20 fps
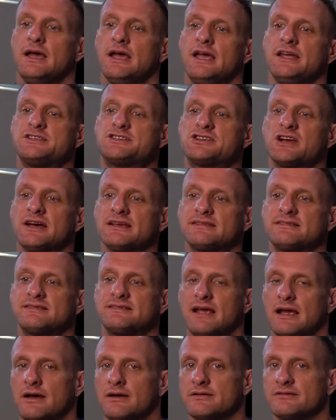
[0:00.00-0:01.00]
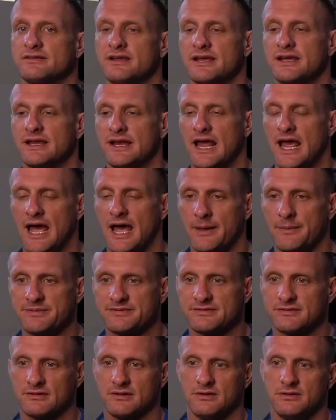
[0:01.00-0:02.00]
it just sounds like an
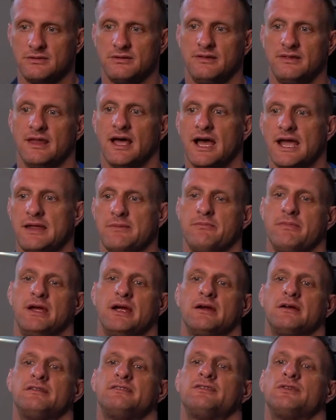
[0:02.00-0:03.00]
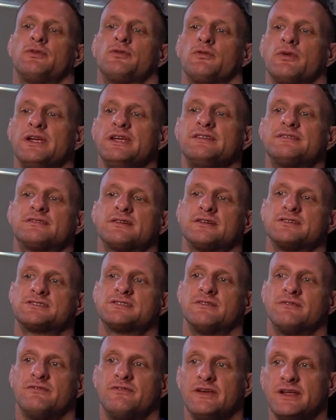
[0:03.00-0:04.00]
absolute nightmare to research
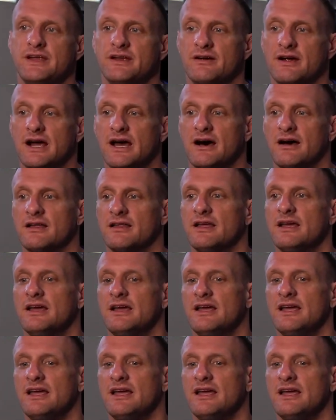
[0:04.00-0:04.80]
and figure out